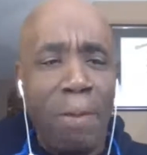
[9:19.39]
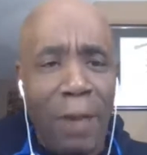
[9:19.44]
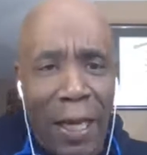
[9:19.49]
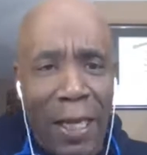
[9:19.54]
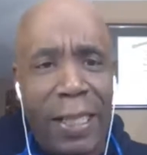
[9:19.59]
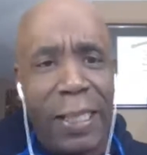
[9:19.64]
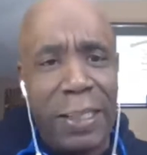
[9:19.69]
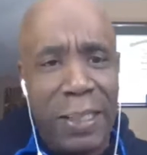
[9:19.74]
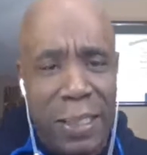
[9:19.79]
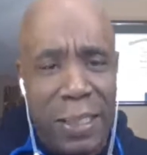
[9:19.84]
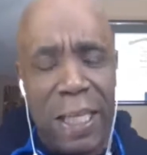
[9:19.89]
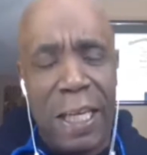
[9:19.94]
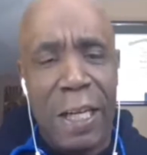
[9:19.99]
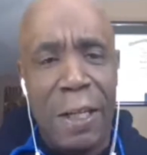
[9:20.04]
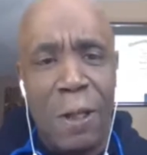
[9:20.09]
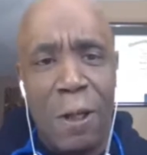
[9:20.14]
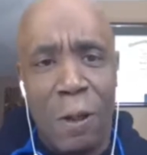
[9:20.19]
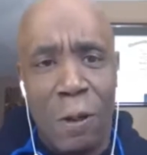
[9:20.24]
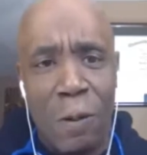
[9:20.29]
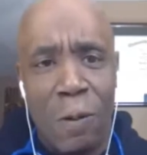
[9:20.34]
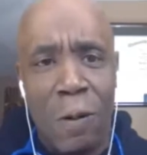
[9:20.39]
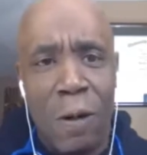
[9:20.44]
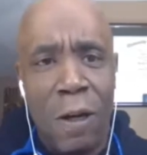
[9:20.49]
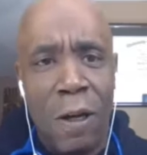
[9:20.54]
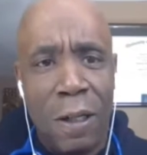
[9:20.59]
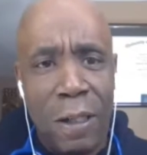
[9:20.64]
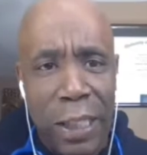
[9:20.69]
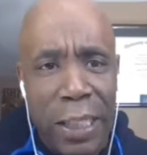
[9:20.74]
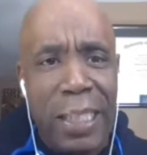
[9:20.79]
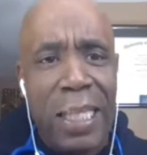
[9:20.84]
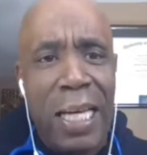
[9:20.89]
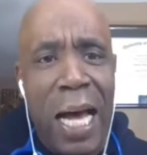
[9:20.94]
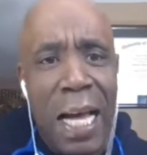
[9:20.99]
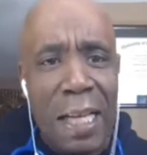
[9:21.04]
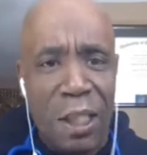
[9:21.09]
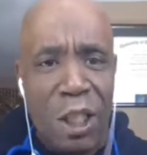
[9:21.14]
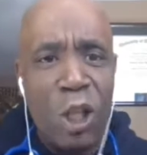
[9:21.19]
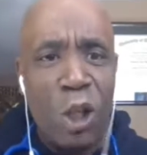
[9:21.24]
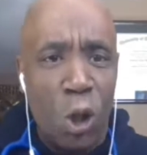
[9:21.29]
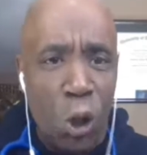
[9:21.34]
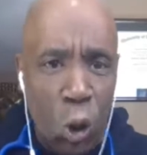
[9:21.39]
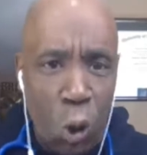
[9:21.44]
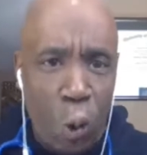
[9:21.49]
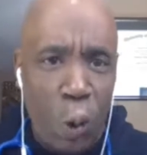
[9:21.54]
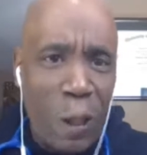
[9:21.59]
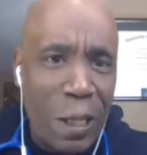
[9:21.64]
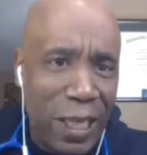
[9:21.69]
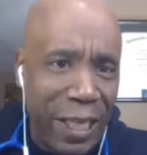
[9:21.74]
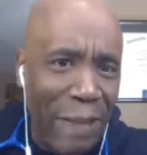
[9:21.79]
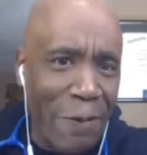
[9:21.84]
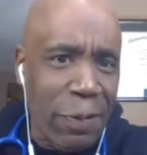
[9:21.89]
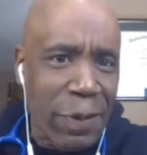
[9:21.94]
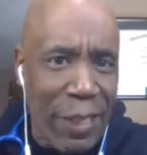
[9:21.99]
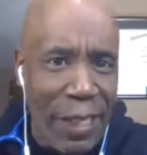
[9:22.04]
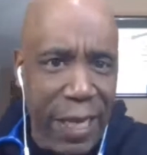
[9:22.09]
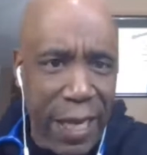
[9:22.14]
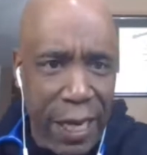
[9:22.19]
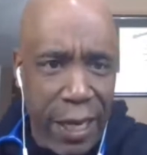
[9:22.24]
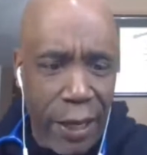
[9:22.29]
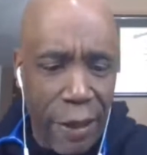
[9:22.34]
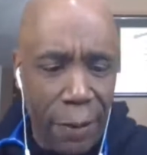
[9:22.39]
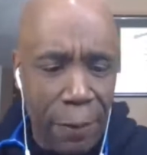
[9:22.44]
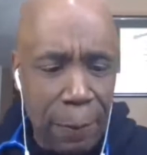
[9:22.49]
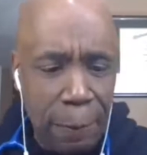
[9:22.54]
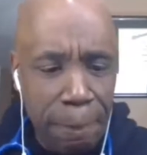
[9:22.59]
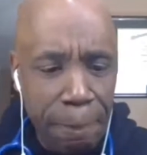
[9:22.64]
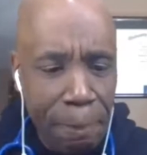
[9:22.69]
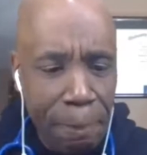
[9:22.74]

and continue the continuity of care.